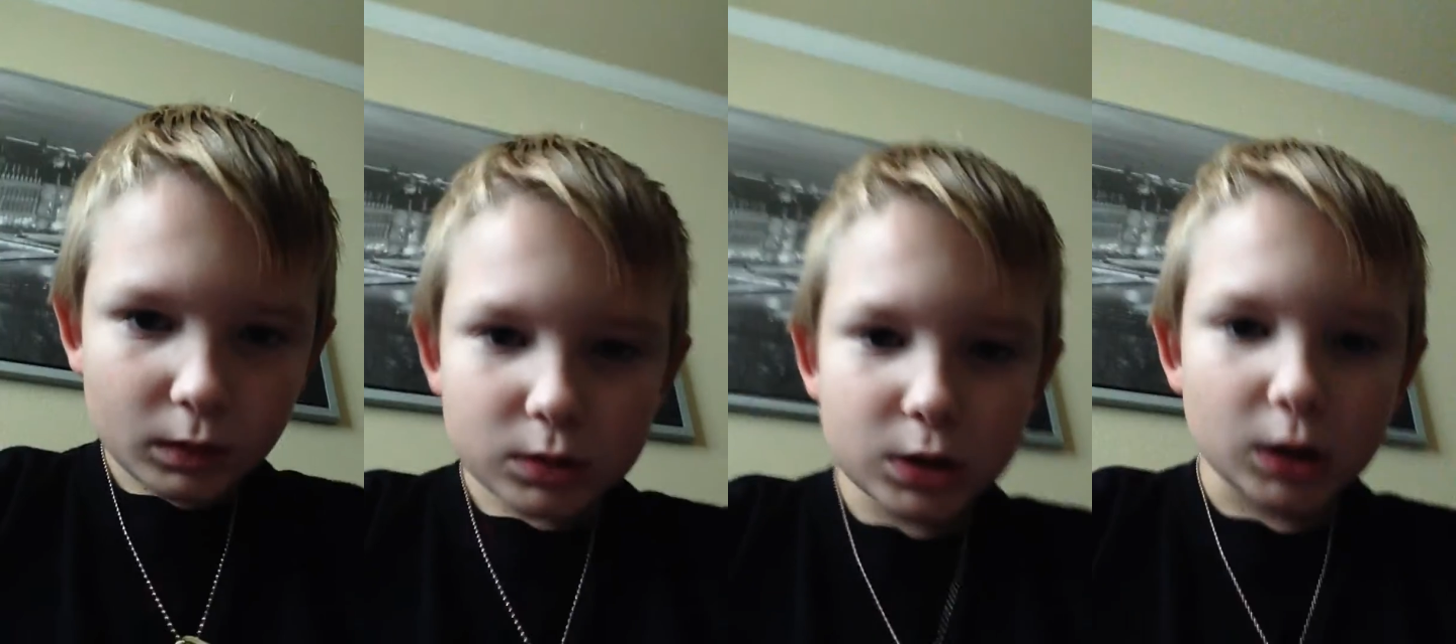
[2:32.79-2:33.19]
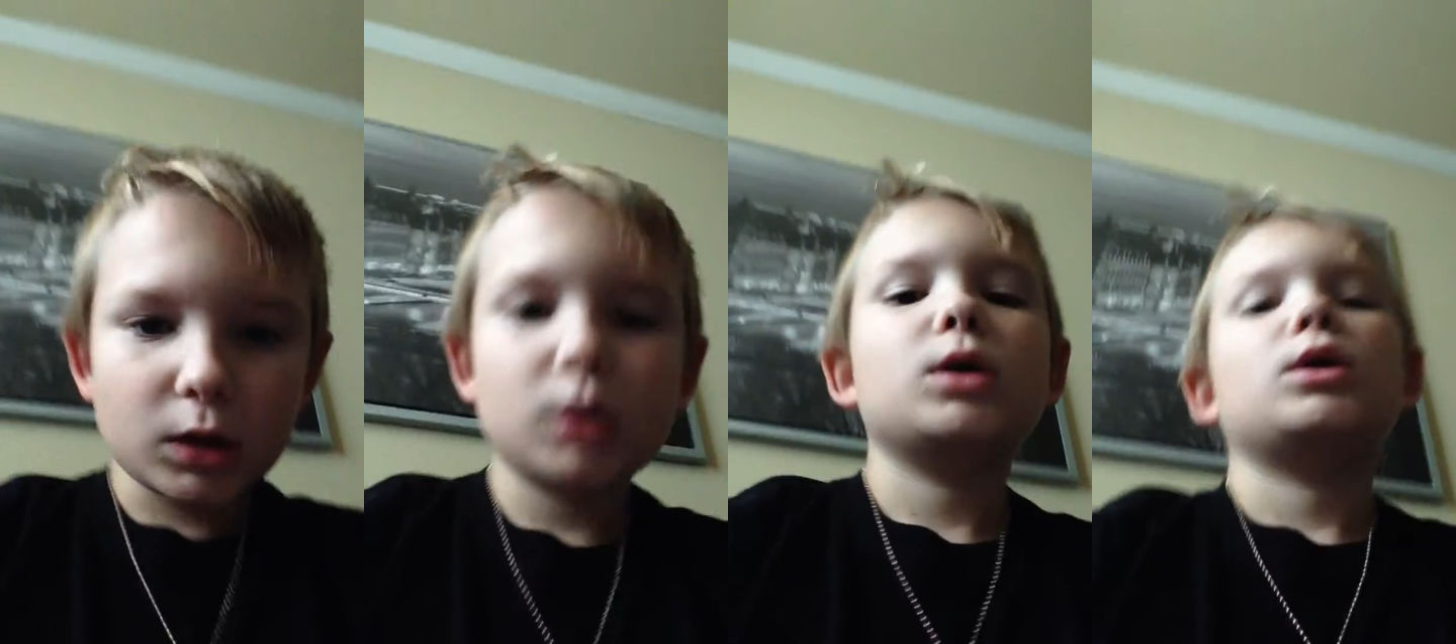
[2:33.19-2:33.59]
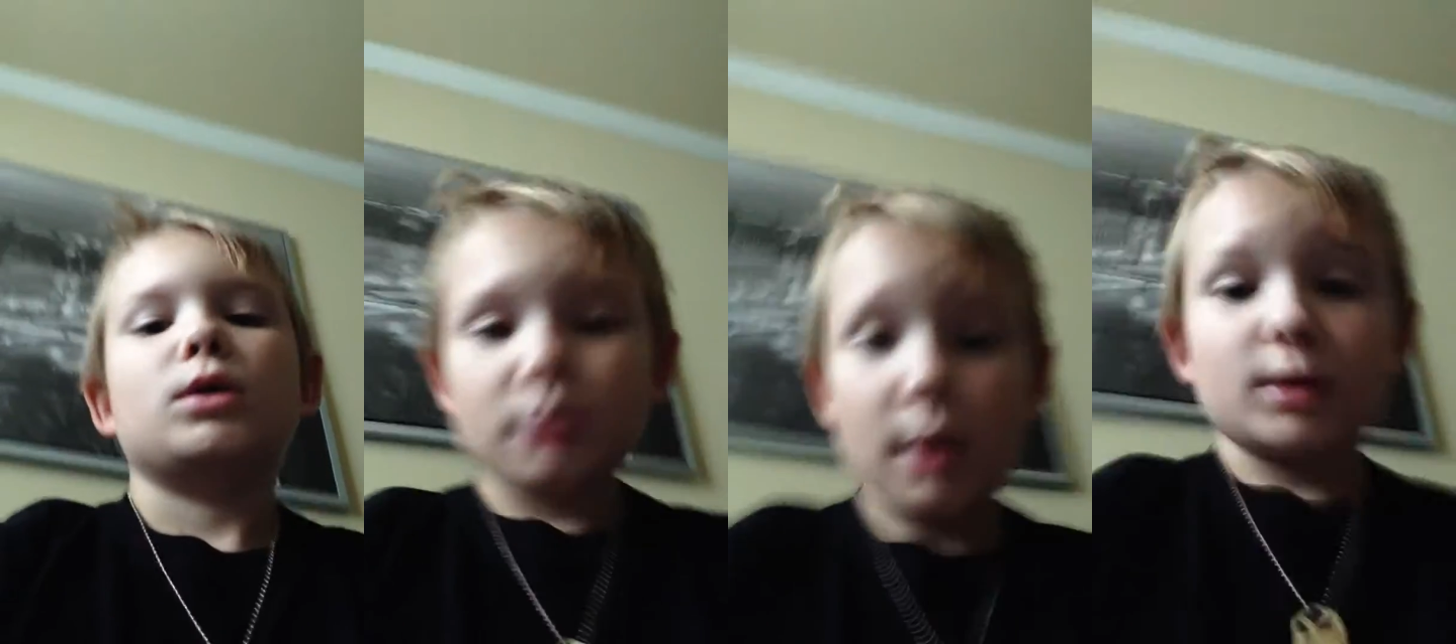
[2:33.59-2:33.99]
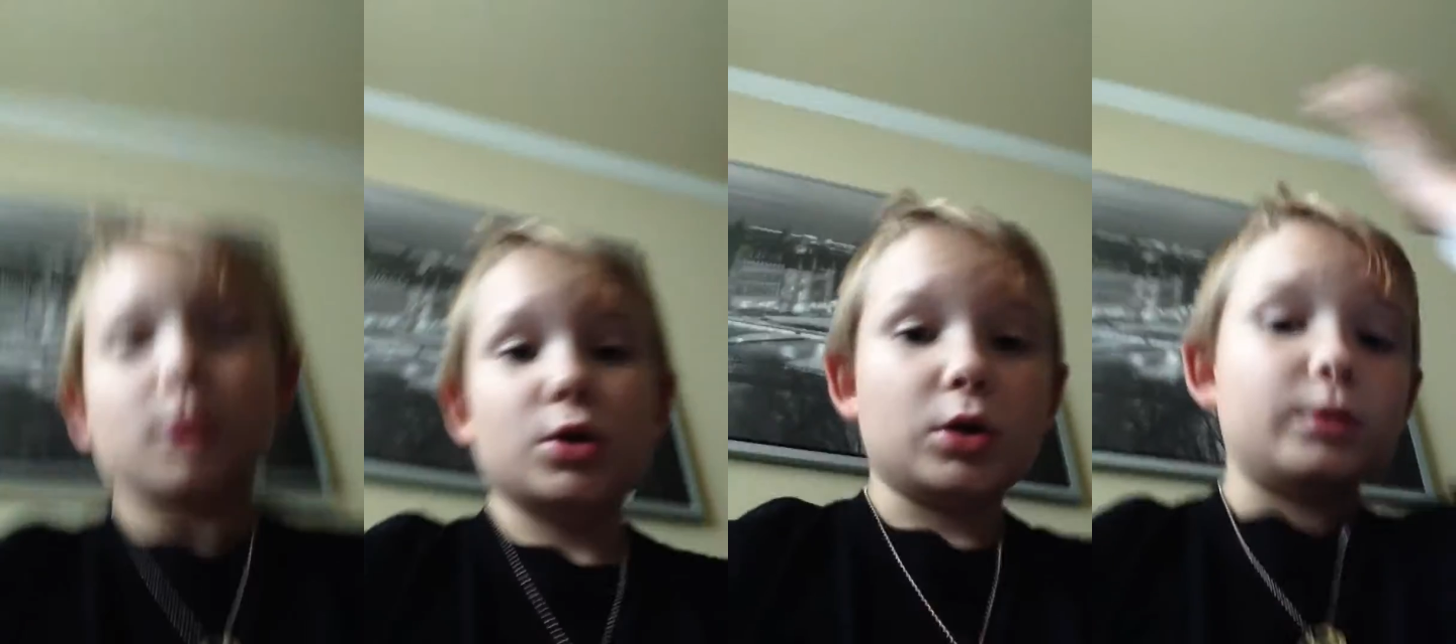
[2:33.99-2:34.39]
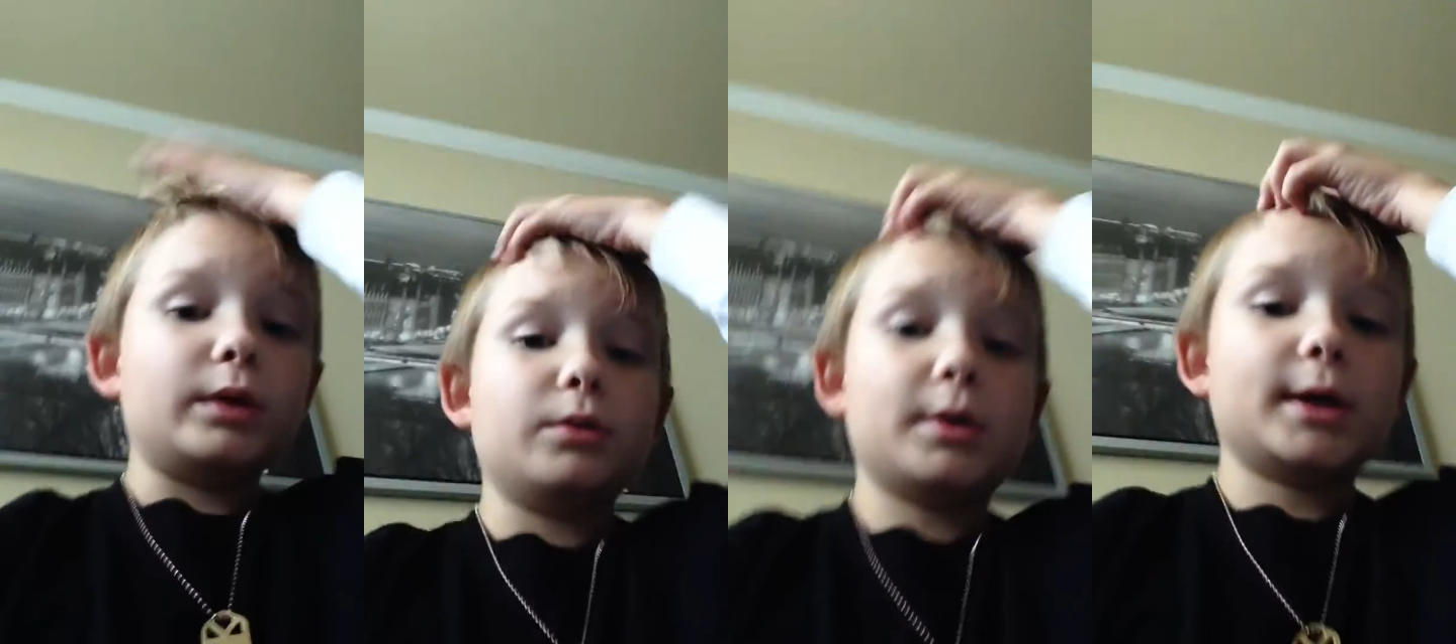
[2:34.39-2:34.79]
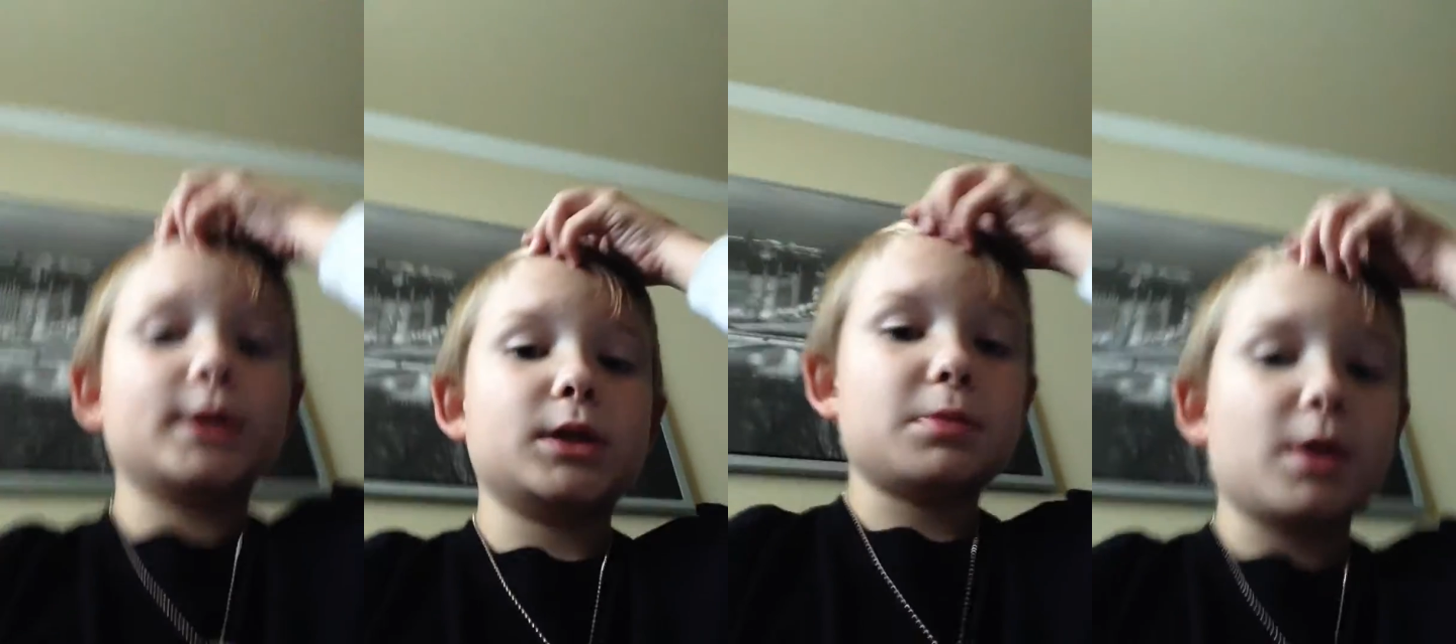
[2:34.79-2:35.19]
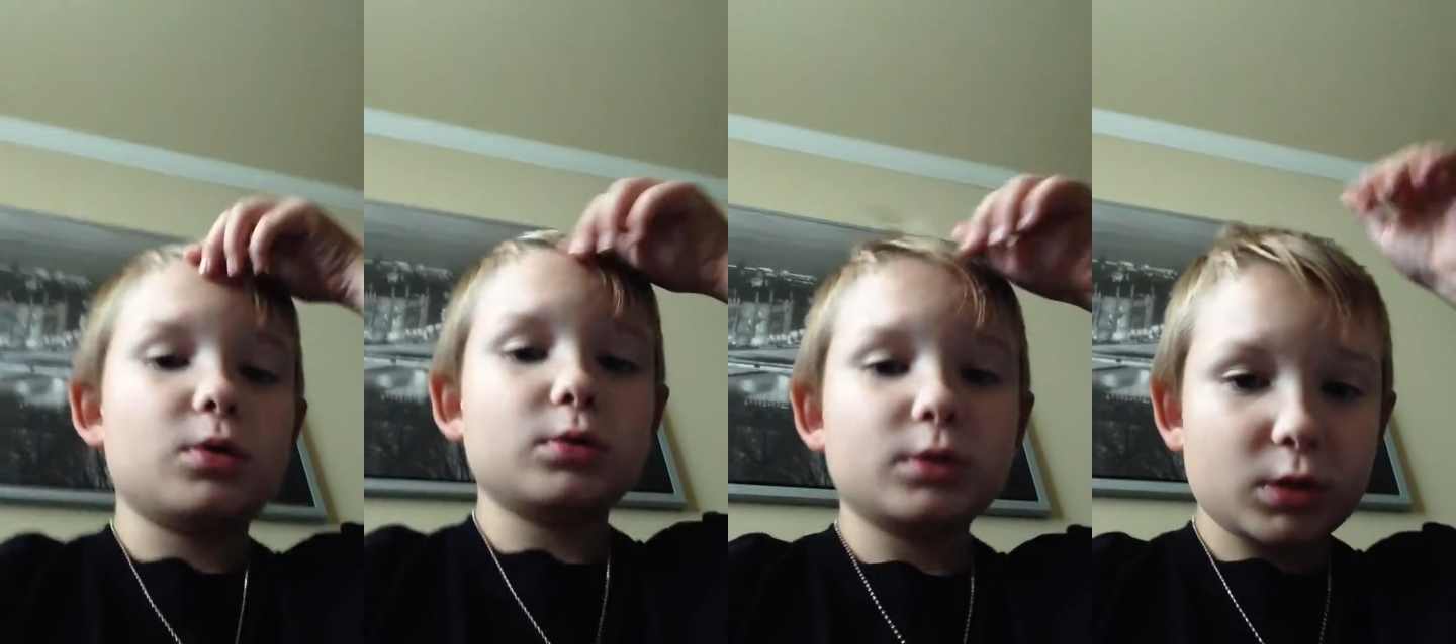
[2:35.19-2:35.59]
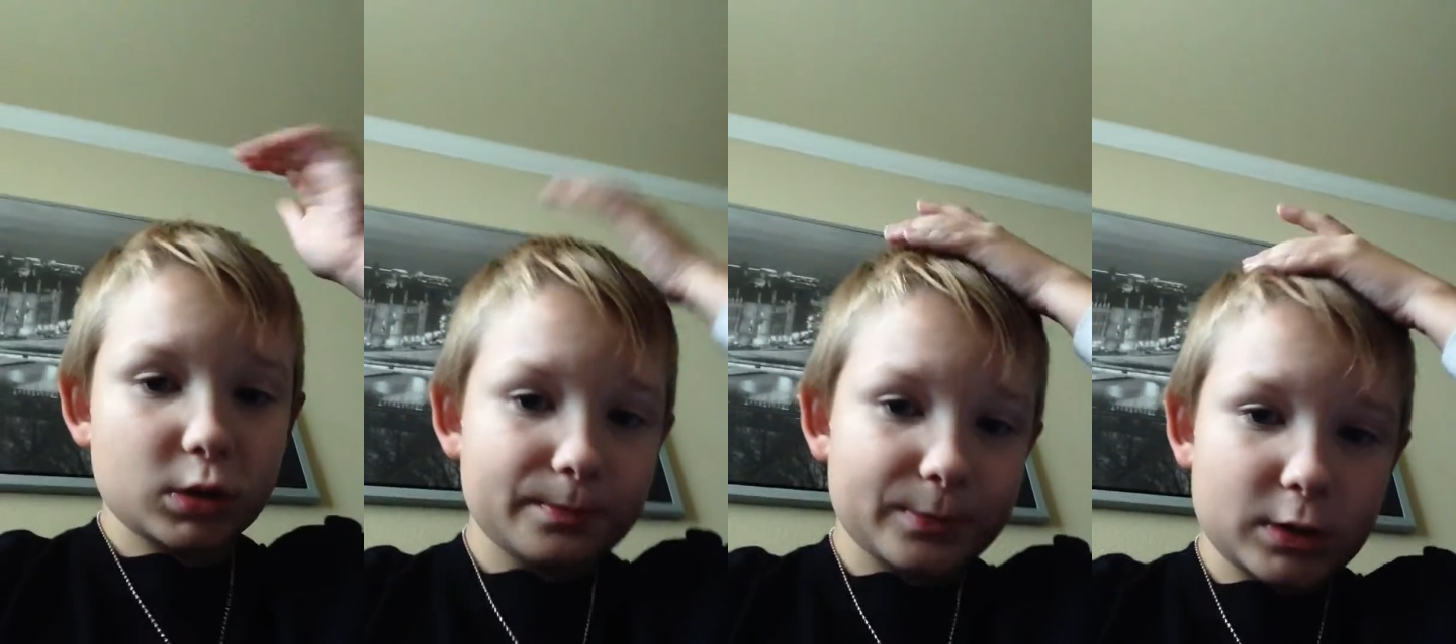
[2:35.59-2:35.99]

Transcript: So yeah, Joe guys, It's my old account.